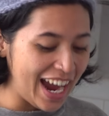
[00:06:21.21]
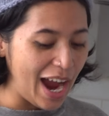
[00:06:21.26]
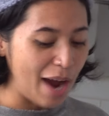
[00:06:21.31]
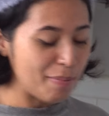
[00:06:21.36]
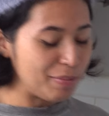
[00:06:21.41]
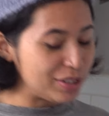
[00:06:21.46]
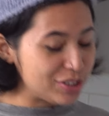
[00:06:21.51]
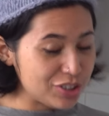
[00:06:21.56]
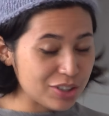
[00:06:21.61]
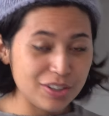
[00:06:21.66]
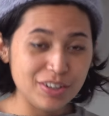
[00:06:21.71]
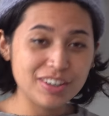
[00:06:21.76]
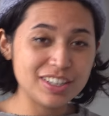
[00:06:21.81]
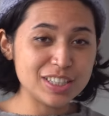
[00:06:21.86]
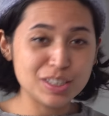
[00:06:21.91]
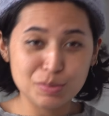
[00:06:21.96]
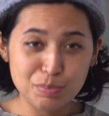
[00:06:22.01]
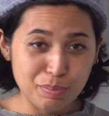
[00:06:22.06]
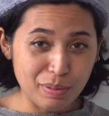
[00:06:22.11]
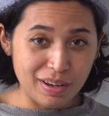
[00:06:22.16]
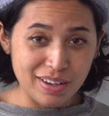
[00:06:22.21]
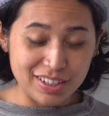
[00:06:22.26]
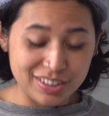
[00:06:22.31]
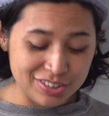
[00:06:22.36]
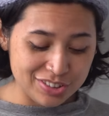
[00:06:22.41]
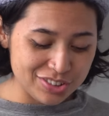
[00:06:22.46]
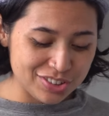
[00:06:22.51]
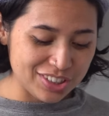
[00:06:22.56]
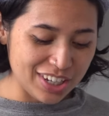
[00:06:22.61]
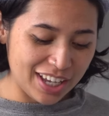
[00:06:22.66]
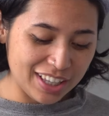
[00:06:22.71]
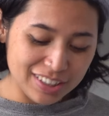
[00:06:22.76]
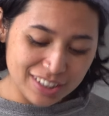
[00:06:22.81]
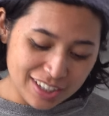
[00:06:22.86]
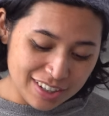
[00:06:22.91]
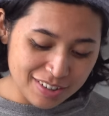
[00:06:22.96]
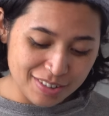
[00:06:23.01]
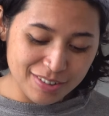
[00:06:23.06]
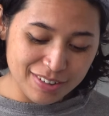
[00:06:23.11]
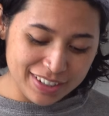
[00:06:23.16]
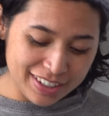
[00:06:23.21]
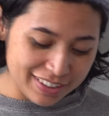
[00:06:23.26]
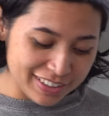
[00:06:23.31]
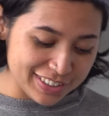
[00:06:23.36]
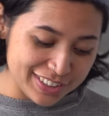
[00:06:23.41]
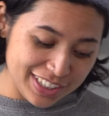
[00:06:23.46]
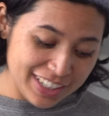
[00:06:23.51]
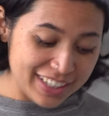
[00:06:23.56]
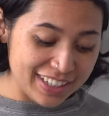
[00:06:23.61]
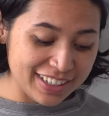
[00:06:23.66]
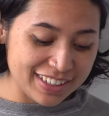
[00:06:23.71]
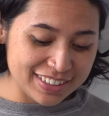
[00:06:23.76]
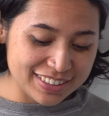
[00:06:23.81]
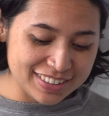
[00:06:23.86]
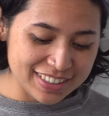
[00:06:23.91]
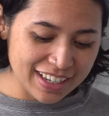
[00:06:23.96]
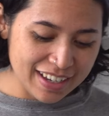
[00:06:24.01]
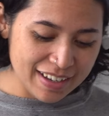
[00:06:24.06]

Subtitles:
I'm gonna show you the sponge. Hello, here she is.